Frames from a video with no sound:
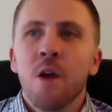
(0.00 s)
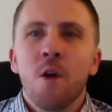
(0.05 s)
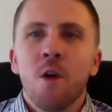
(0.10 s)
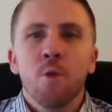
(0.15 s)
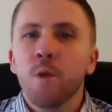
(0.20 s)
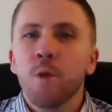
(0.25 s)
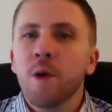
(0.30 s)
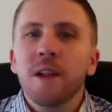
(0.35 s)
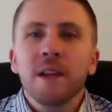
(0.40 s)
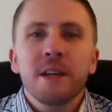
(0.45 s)

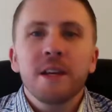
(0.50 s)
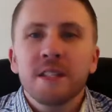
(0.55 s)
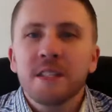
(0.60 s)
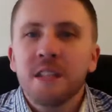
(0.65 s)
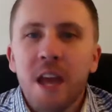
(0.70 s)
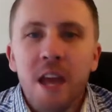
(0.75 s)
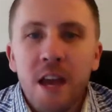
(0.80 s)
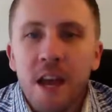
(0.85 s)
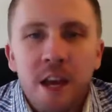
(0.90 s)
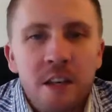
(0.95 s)
Really,
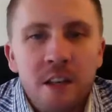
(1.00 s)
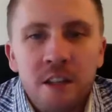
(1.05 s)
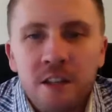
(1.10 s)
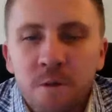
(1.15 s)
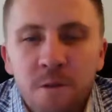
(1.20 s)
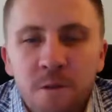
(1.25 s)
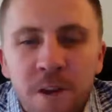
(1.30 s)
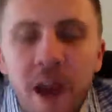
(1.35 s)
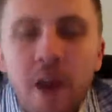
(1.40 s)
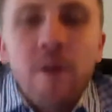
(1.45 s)
it's
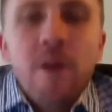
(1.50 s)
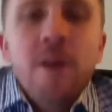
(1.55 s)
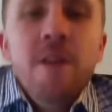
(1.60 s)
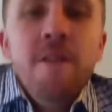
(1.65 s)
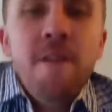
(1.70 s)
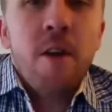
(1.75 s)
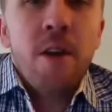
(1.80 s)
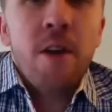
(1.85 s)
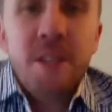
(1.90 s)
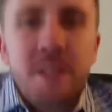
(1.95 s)
very,
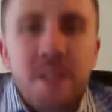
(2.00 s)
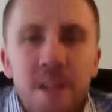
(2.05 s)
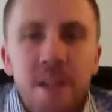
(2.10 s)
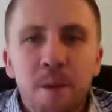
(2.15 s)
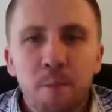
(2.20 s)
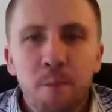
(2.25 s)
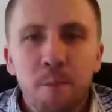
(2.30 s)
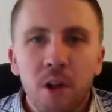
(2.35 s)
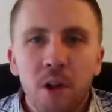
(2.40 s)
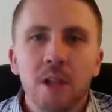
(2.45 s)
very
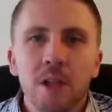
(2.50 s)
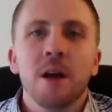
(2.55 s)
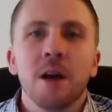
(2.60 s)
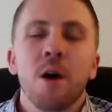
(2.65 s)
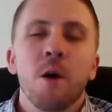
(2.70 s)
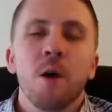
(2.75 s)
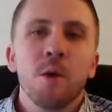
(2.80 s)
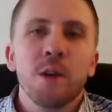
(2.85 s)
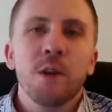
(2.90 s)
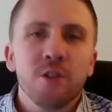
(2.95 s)

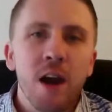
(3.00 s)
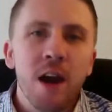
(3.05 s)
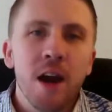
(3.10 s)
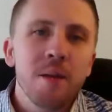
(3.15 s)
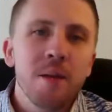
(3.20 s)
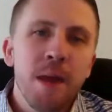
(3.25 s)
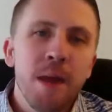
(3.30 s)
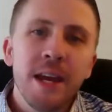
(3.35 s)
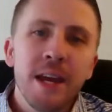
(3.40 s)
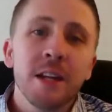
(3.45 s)
simple. We try to
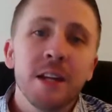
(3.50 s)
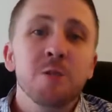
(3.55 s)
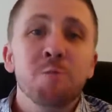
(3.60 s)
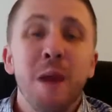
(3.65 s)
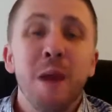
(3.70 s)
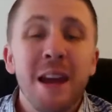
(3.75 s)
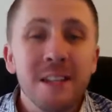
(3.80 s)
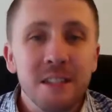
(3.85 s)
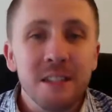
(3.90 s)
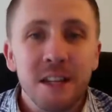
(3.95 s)
make it as
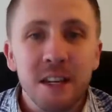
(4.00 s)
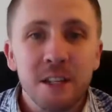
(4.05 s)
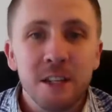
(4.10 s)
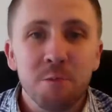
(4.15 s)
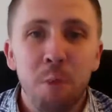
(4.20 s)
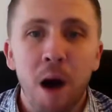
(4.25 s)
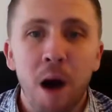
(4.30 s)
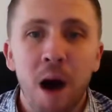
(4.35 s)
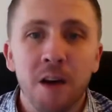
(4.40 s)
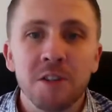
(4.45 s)
basic as
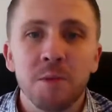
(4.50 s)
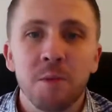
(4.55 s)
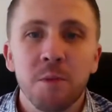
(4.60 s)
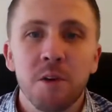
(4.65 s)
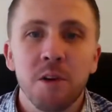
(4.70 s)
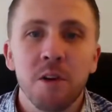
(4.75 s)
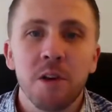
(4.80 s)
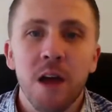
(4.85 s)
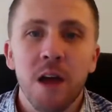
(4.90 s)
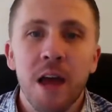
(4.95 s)

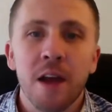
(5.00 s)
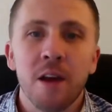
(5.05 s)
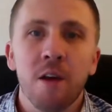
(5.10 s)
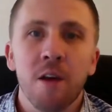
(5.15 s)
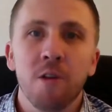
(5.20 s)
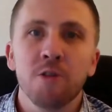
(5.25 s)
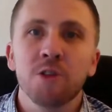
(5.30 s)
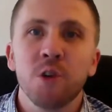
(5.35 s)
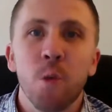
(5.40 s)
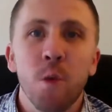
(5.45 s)
possible, and
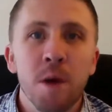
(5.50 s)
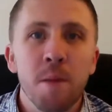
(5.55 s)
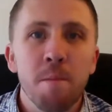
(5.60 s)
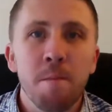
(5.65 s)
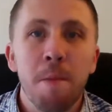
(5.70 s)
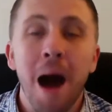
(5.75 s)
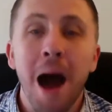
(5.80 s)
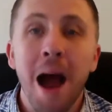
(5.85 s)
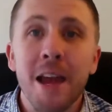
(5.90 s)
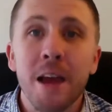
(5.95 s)
also, in
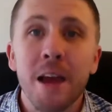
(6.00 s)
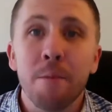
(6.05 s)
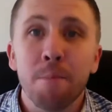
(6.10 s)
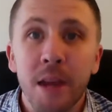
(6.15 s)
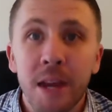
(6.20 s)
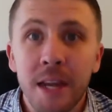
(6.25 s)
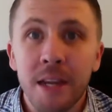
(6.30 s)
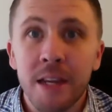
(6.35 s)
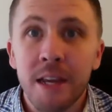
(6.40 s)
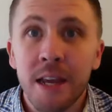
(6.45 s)
my
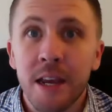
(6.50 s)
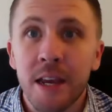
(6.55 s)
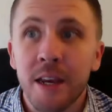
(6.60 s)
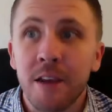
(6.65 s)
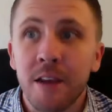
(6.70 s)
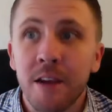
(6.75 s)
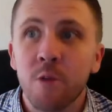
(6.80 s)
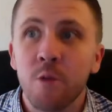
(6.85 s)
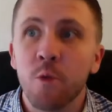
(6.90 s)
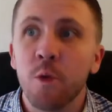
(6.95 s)

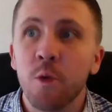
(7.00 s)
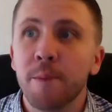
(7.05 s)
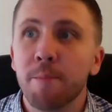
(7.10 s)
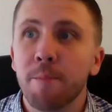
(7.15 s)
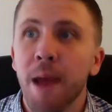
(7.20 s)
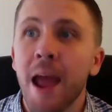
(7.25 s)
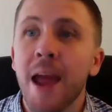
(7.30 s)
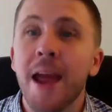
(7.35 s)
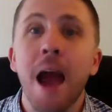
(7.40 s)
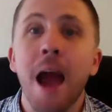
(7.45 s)
opinion, we
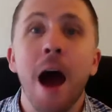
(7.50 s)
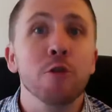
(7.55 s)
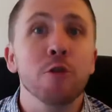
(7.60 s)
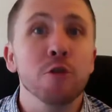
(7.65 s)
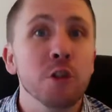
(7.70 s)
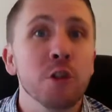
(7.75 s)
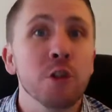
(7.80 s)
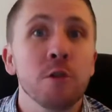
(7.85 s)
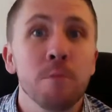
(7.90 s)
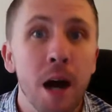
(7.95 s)
pay out
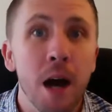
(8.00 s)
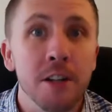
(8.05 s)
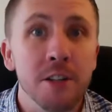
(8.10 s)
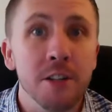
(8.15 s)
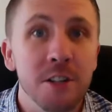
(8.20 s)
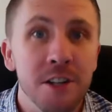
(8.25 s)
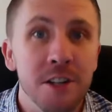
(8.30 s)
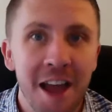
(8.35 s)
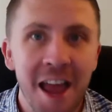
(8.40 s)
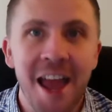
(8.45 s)
too much.